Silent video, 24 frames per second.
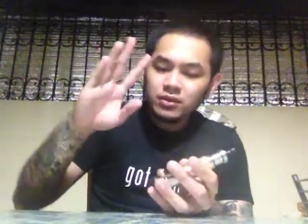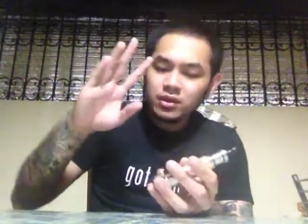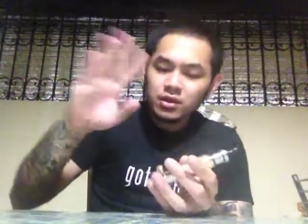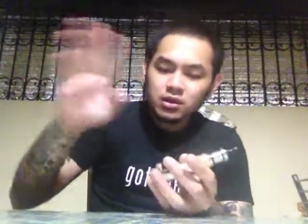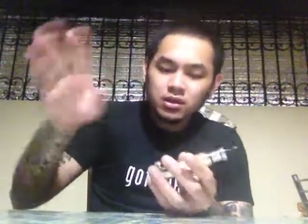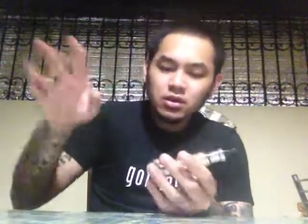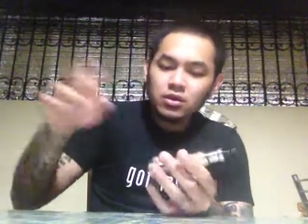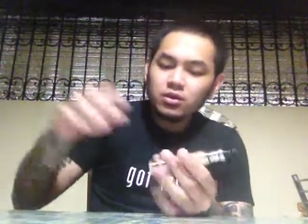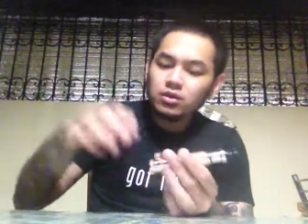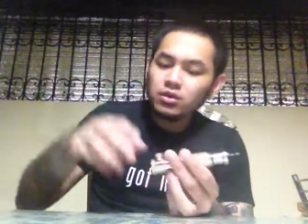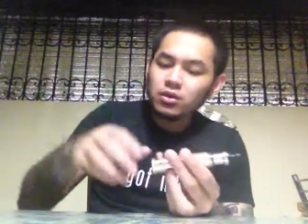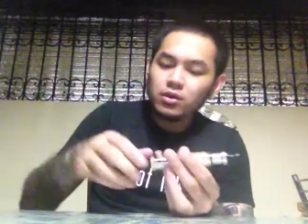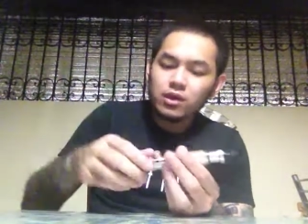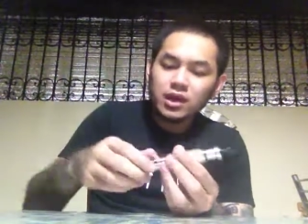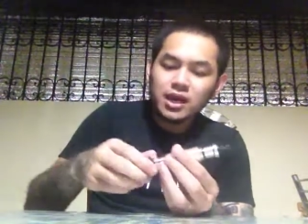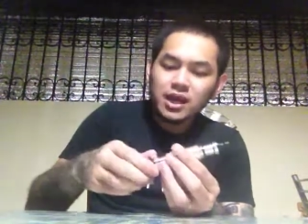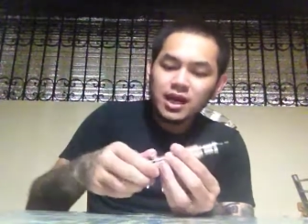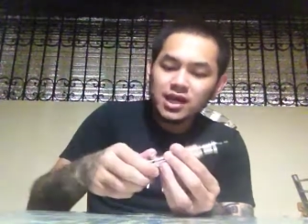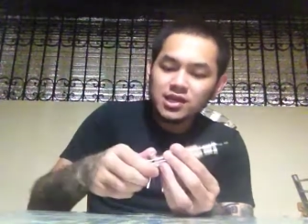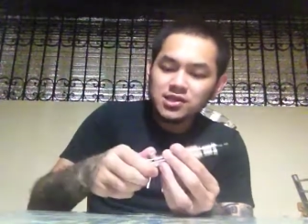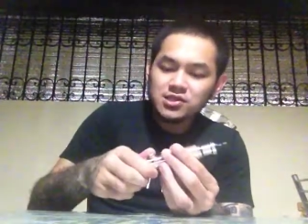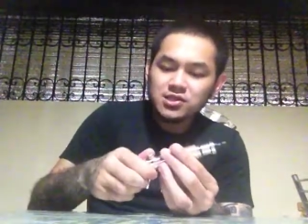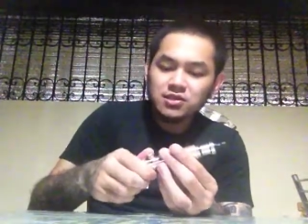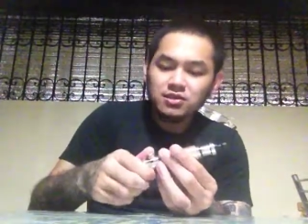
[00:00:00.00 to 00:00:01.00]
No
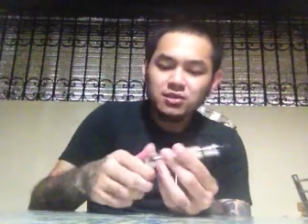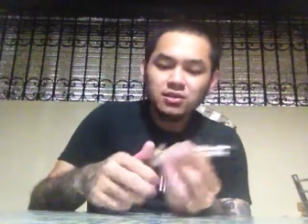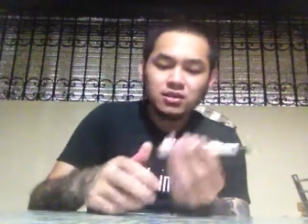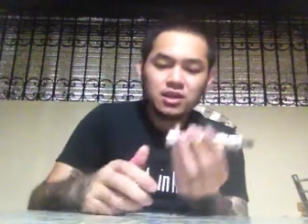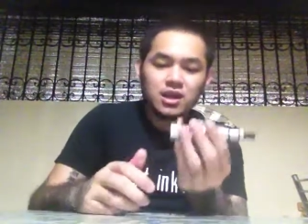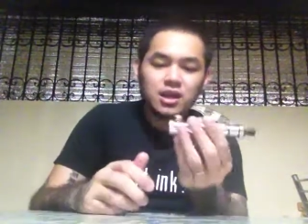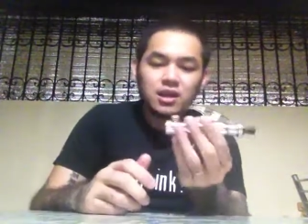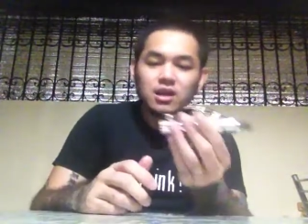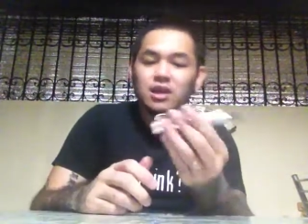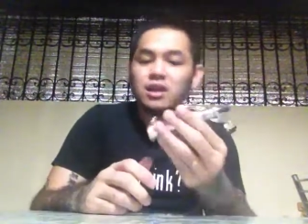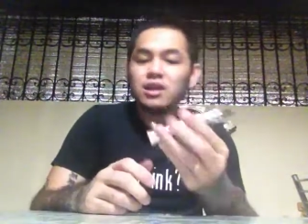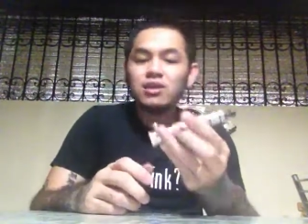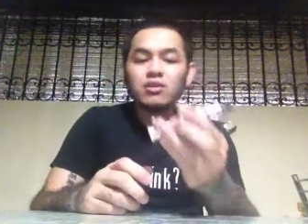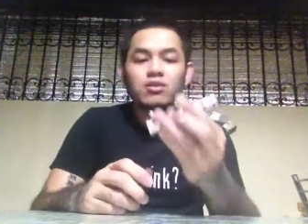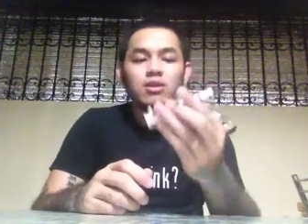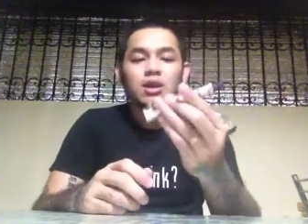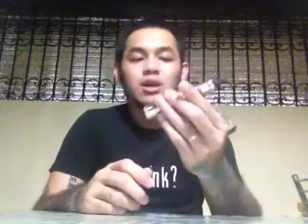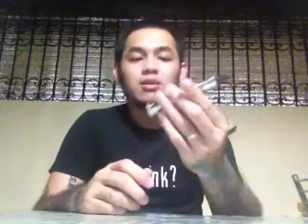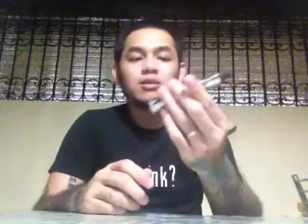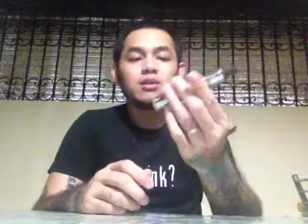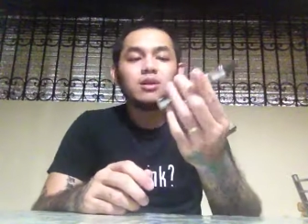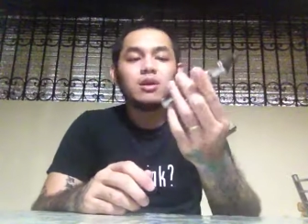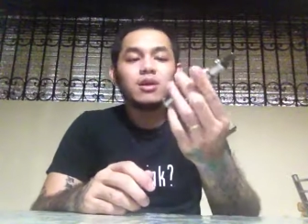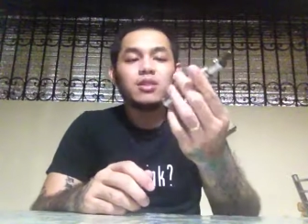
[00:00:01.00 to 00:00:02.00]
hassle carrying it
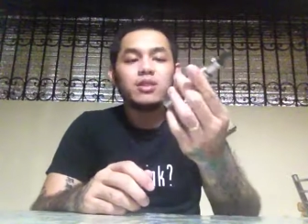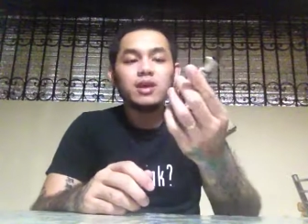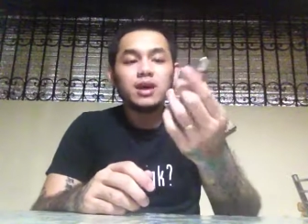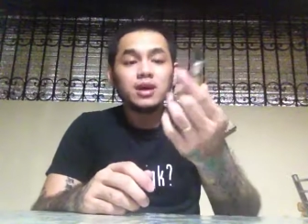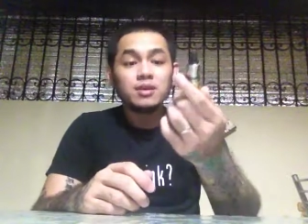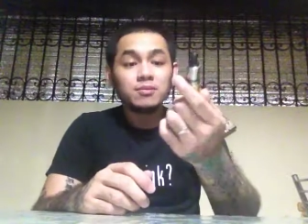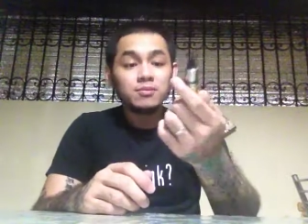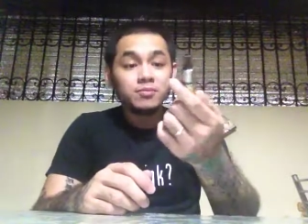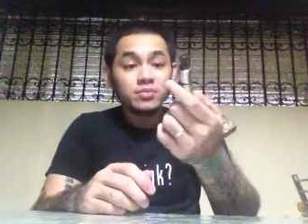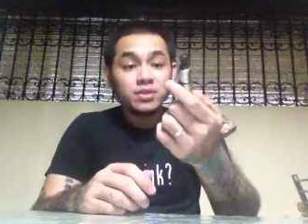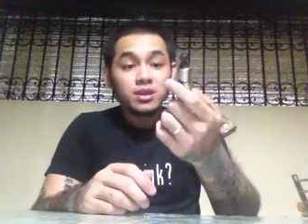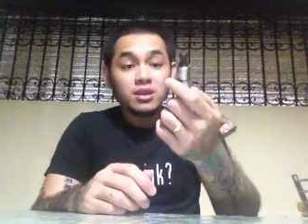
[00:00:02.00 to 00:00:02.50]
around and all that.